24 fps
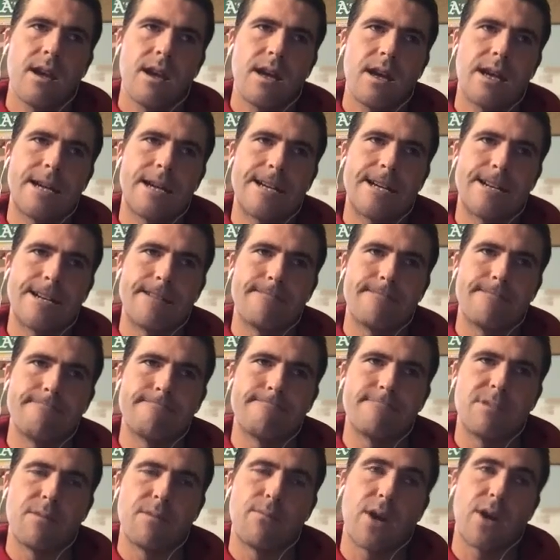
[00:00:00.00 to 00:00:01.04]

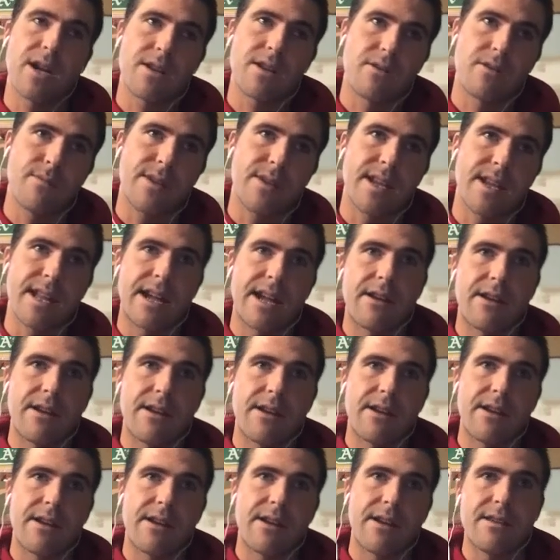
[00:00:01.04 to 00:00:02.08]
Buckner being out
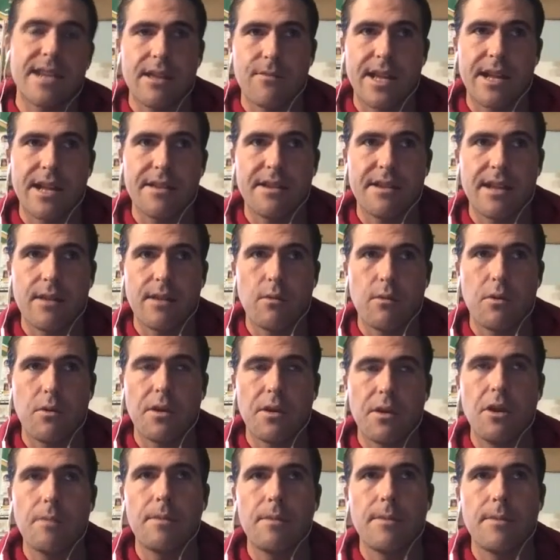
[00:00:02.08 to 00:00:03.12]
and Taylor being out today
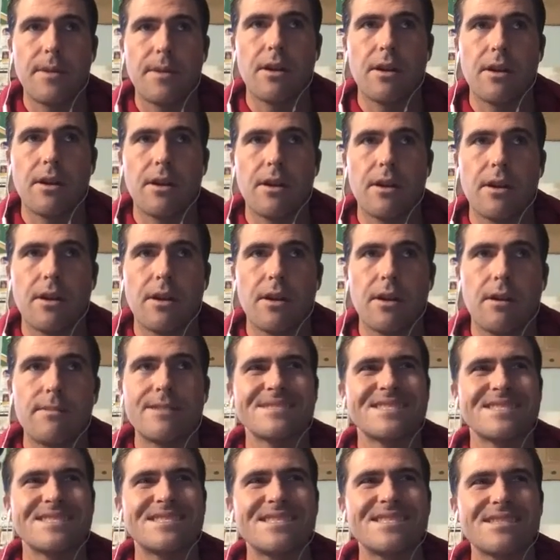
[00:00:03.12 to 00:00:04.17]
won't help them at all.
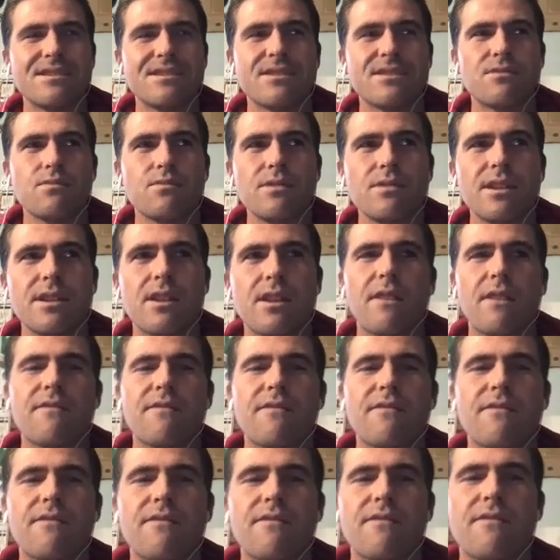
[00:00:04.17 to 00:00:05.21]
But it's really
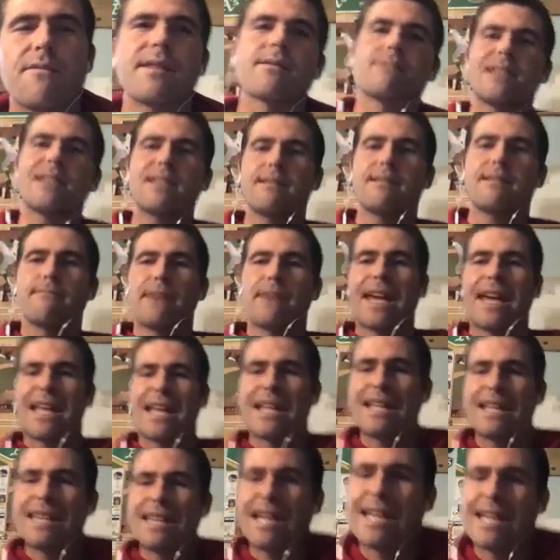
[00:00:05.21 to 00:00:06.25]
hard for me to completely
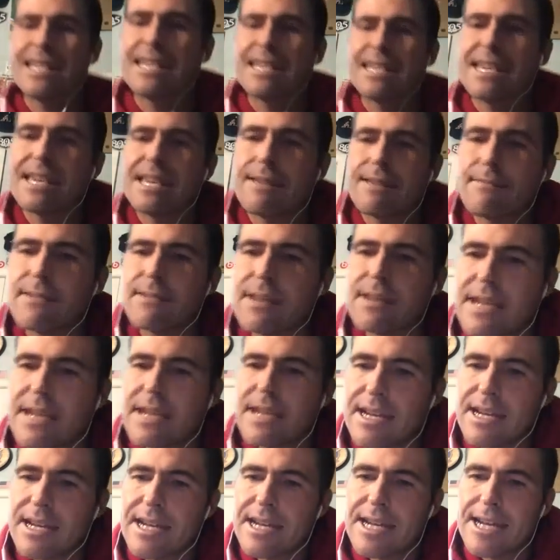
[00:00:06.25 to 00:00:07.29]
buy into that team.
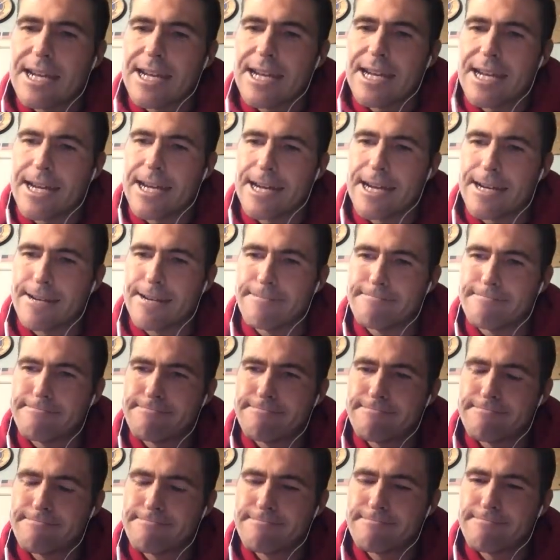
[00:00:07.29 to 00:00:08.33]

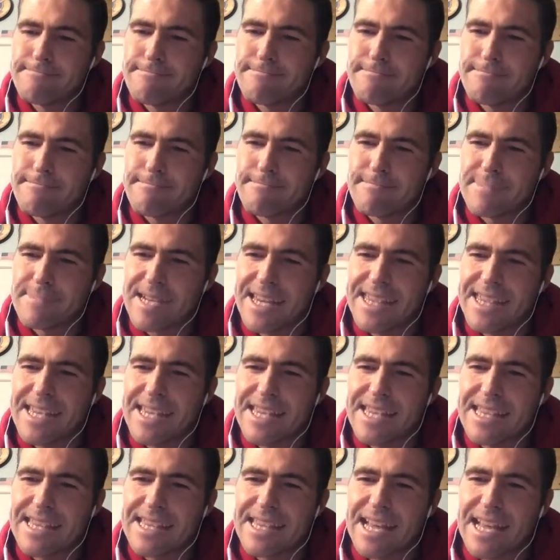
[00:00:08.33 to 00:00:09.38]
I
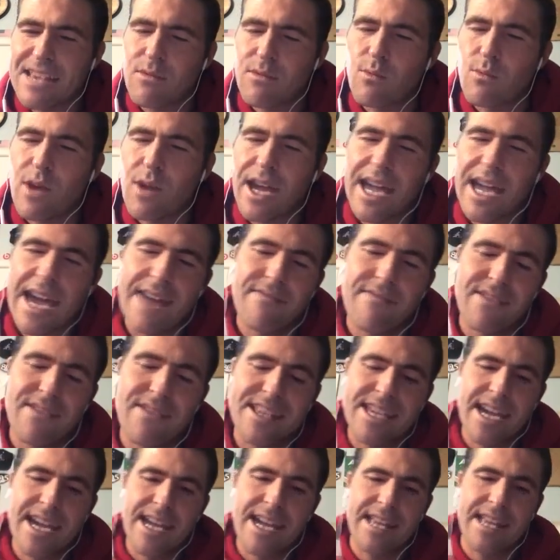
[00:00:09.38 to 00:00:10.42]
think that's why I have the
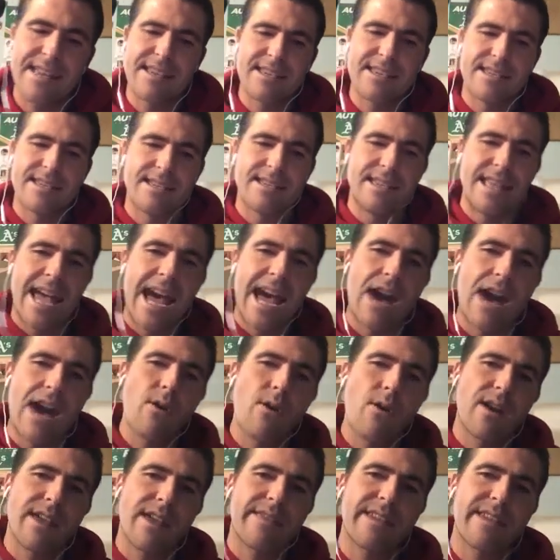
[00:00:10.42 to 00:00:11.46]
Titans now,
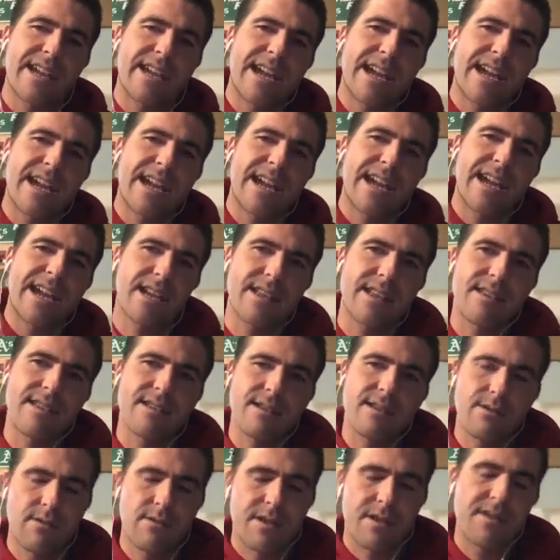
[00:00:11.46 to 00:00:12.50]
and I think I have the
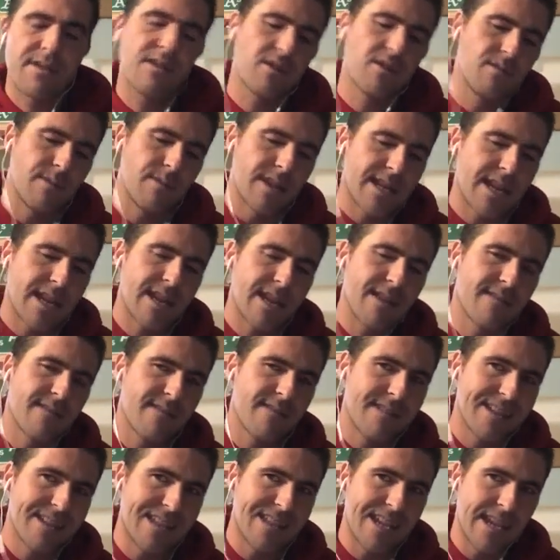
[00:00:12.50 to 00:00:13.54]
Titans
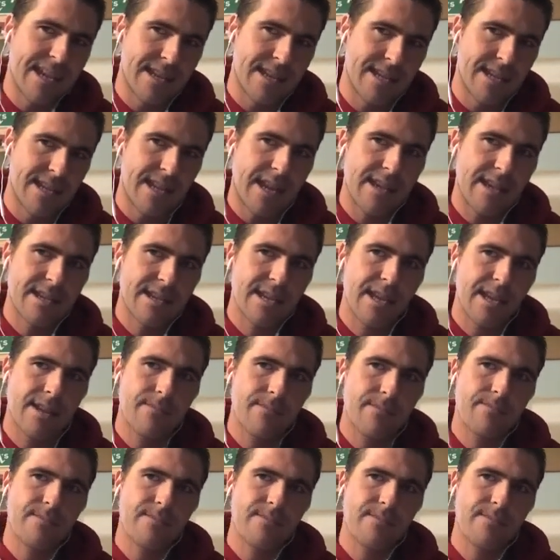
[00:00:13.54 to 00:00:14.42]
in today's game.